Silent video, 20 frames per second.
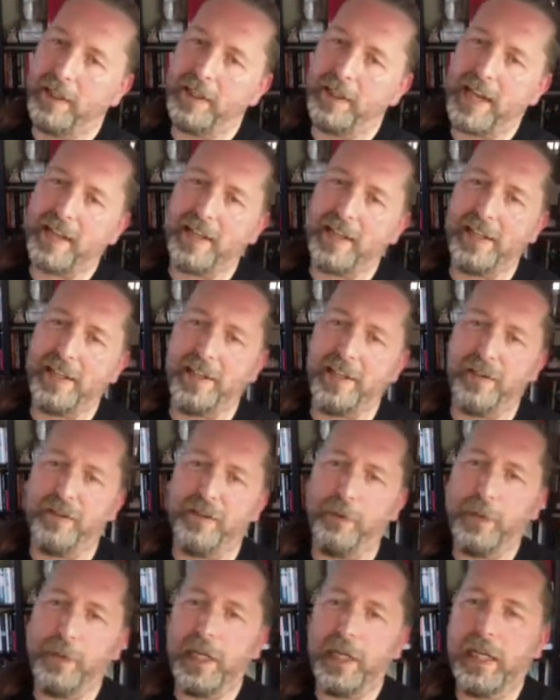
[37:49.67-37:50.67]
assassins in
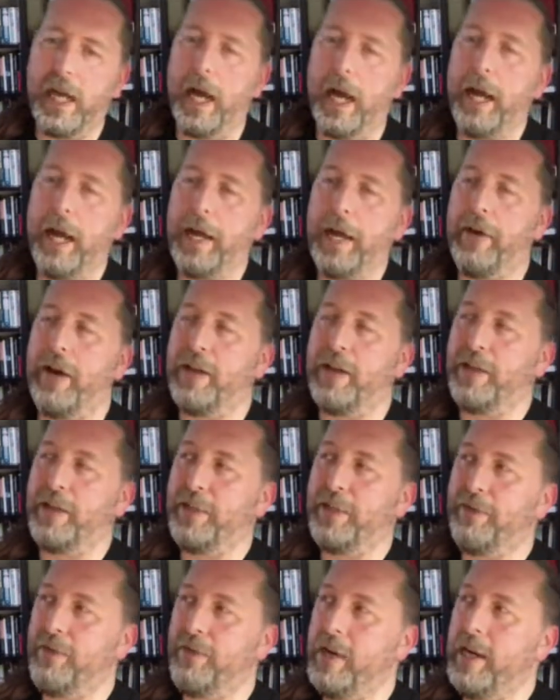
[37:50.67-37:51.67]
40k are
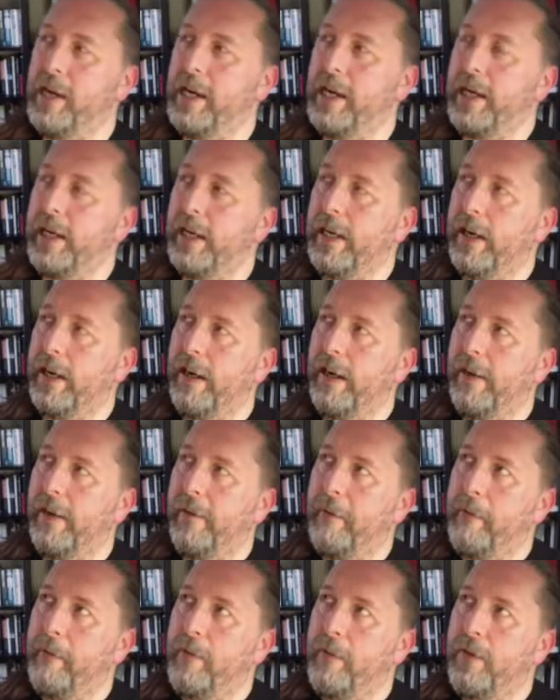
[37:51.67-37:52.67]
actually really,
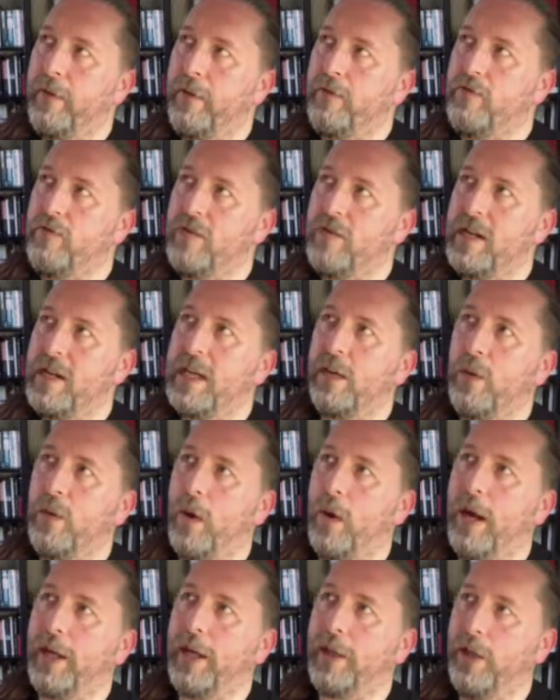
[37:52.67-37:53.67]
really
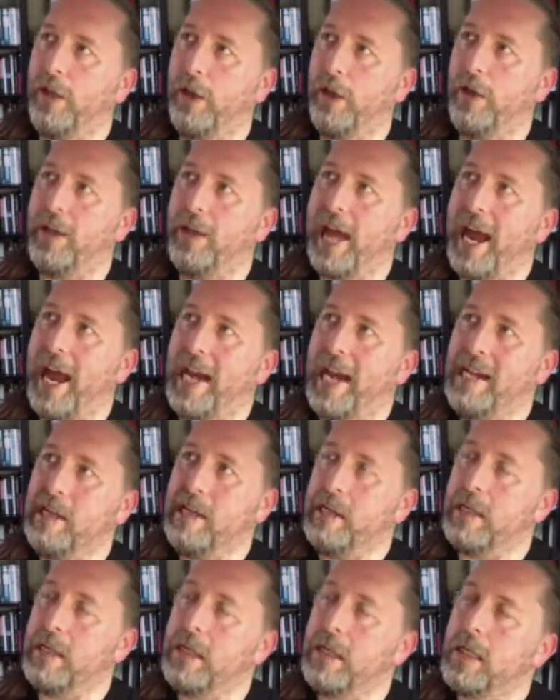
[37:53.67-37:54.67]
quite good,
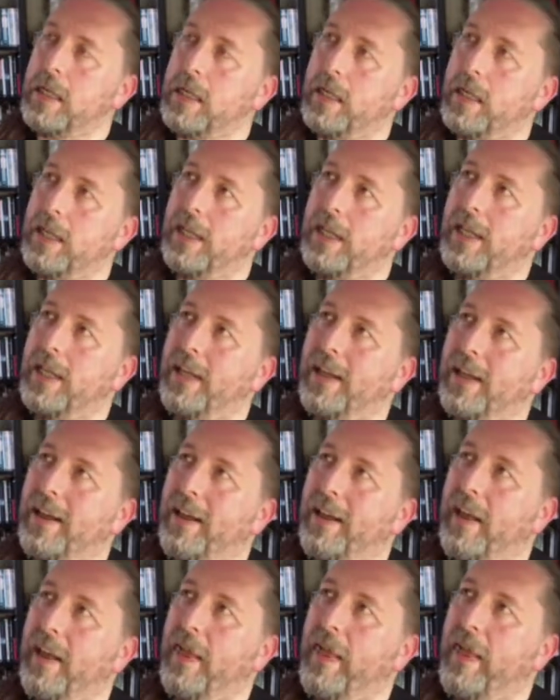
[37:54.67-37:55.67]
and
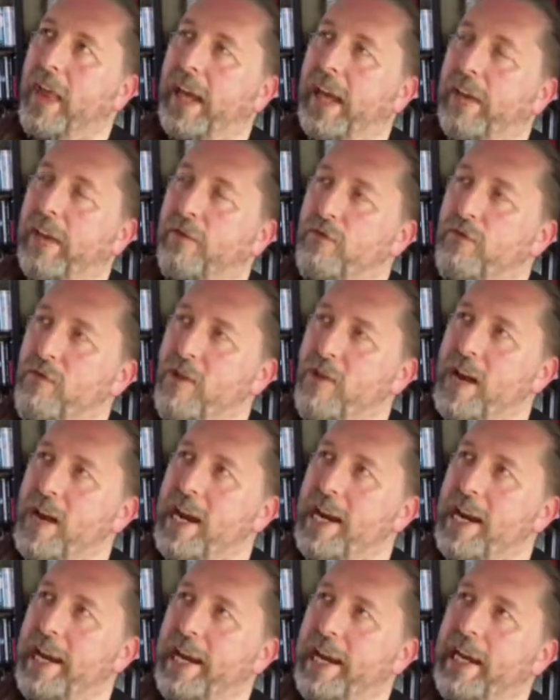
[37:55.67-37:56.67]
they can
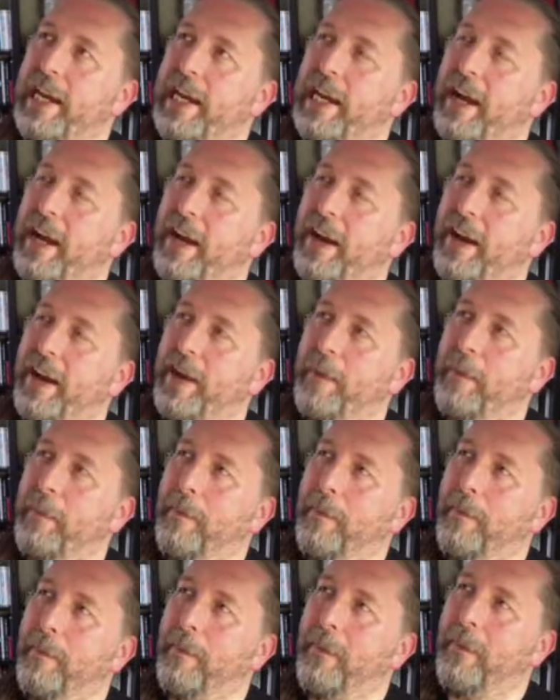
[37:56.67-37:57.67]
really
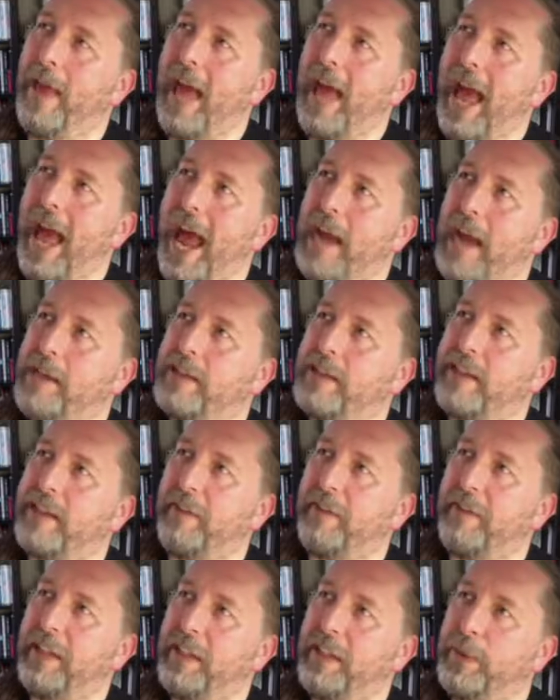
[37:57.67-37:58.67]
add
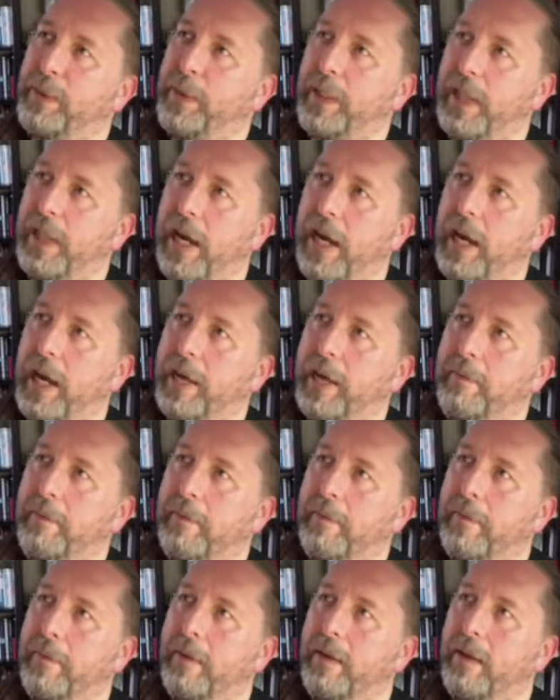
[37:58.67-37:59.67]
something to a game.
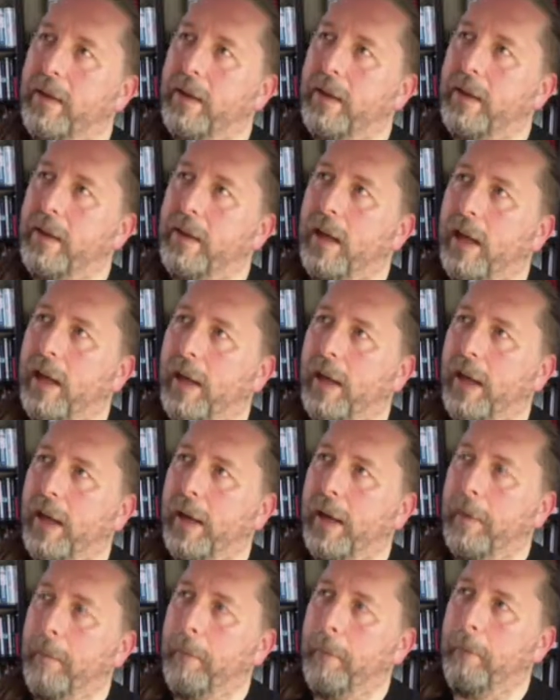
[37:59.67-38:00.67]

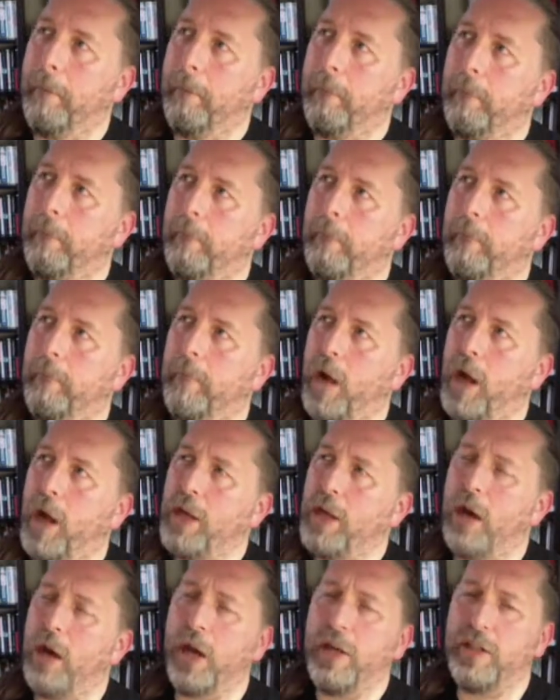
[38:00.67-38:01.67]
I
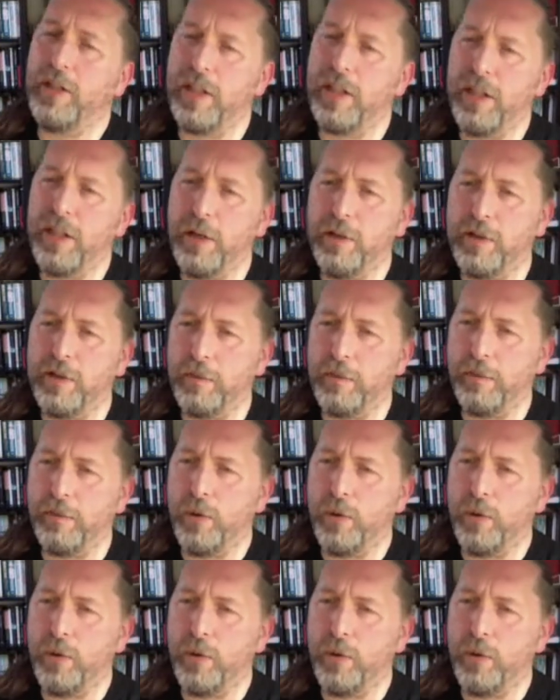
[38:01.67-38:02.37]
used to use them